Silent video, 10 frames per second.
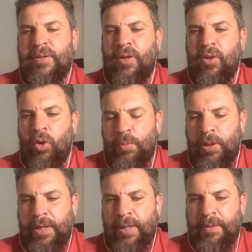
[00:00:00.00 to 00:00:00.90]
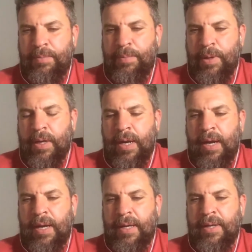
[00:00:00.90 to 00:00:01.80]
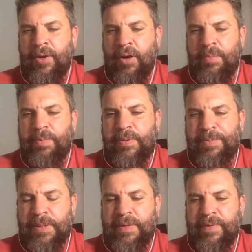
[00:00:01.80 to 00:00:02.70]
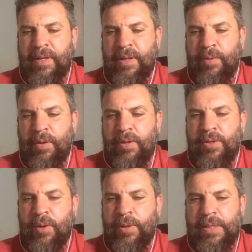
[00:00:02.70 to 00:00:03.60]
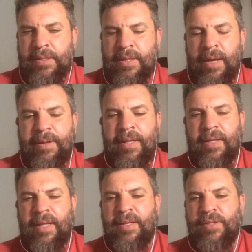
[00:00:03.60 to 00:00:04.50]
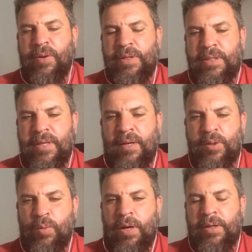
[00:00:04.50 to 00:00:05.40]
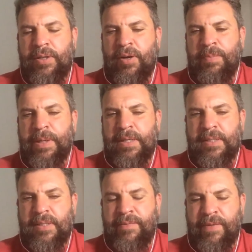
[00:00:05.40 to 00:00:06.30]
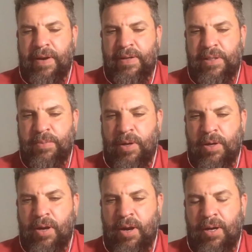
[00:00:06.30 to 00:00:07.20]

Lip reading: globally, but in Europe specifically, where there's always and there's always sells well in Europe because it's a very small car.